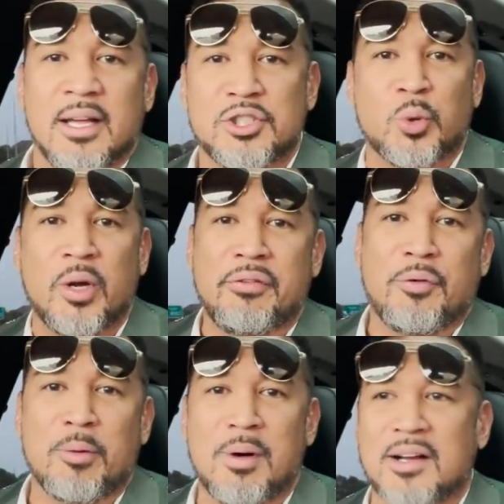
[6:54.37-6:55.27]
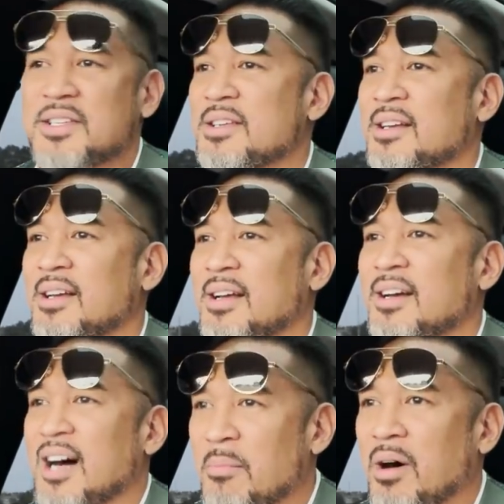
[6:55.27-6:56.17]
is
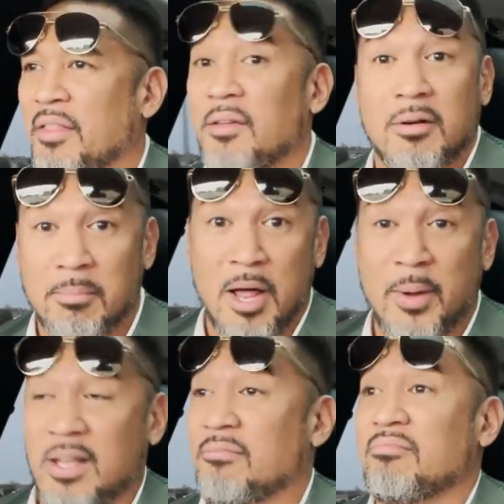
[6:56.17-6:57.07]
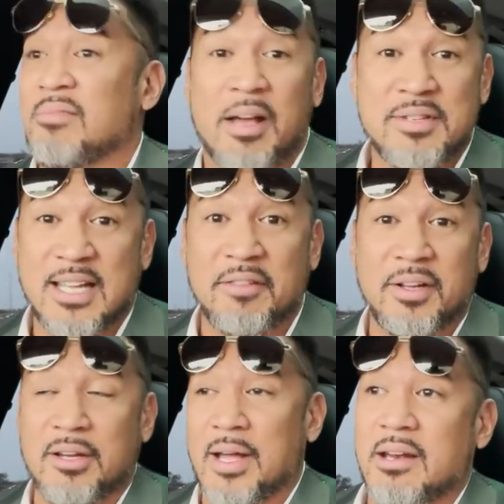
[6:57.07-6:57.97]
$24 a month. By the way, you haven't seen that
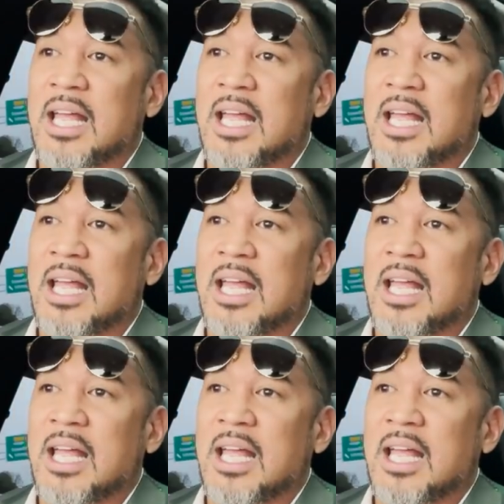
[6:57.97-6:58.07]
video yet?